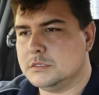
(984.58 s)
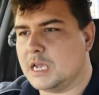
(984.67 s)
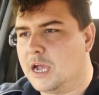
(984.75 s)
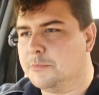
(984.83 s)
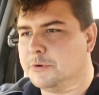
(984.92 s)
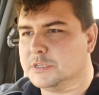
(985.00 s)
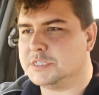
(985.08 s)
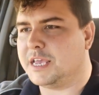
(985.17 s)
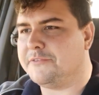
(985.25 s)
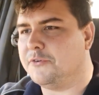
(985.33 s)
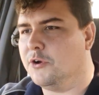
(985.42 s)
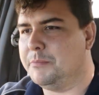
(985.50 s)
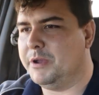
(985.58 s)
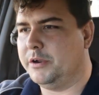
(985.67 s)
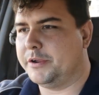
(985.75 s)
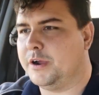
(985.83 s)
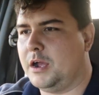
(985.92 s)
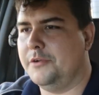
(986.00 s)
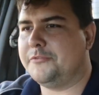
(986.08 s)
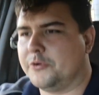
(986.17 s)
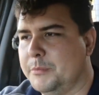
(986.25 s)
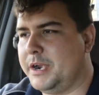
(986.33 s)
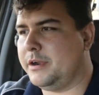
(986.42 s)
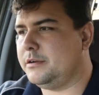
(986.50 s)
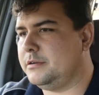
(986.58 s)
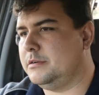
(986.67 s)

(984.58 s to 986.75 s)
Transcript: So I put the C4 build on hold for a minute.